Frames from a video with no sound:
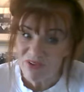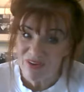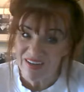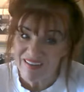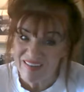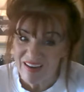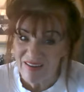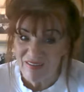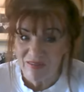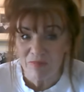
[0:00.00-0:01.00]
You can extend
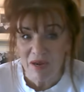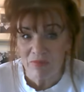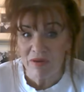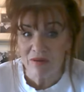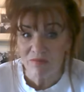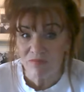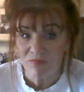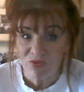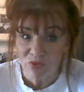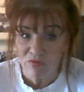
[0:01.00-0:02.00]
this to maybe
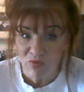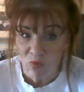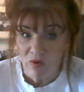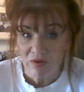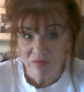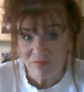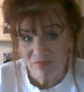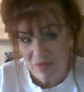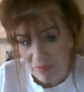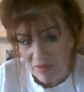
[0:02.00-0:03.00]
3 or 4,
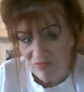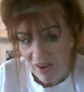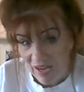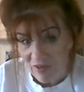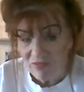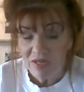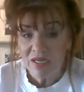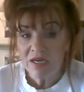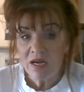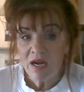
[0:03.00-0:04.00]
maybe
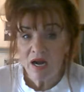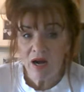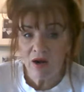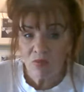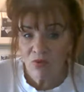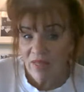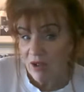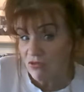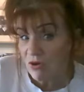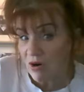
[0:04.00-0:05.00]
5,
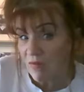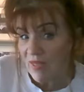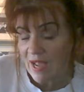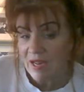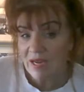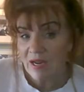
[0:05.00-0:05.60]
without doing all that.